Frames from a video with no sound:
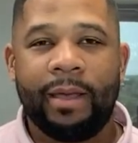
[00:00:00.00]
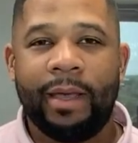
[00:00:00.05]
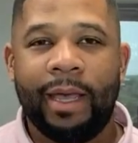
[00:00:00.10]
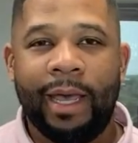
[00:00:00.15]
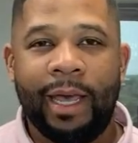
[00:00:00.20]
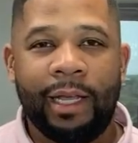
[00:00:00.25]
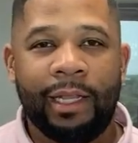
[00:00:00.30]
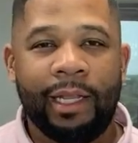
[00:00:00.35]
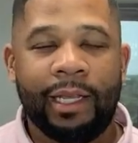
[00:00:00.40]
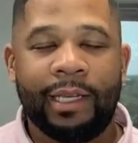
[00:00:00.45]

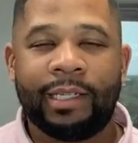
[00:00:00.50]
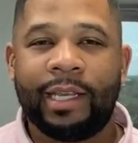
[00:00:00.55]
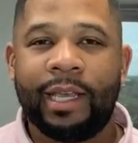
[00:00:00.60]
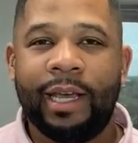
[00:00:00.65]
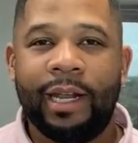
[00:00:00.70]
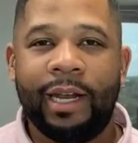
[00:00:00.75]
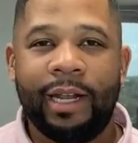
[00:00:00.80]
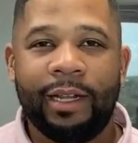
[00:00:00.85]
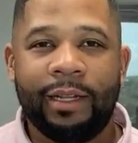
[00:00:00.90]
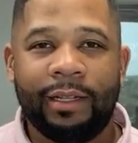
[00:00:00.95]
Hey, let's
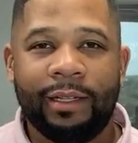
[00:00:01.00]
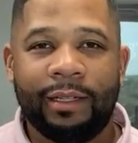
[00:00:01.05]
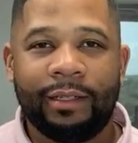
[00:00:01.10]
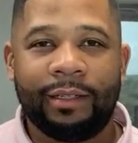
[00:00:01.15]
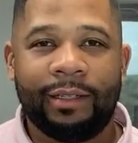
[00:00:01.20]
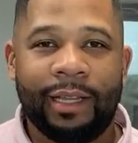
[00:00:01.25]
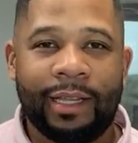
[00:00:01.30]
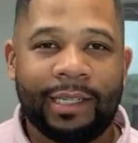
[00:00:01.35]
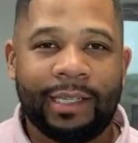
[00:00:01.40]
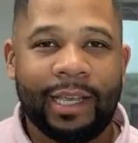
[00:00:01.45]
get it.
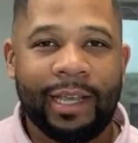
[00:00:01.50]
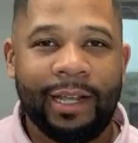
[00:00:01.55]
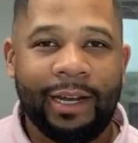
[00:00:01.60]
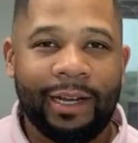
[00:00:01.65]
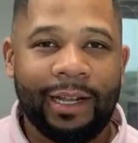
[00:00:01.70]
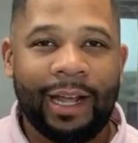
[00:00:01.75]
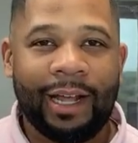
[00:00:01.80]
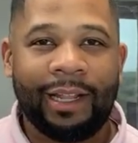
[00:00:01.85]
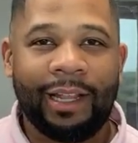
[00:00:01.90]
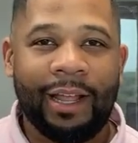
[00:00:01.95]
Let's get
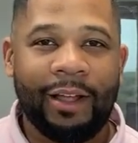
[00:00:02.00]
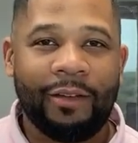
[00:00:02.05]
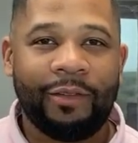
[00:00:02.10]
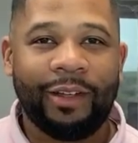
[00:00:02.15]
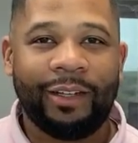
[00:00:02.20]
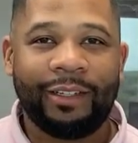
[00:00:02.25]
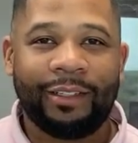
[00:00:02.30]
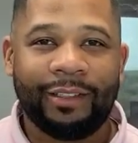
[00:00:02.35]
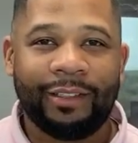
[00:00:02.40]
it. I love it.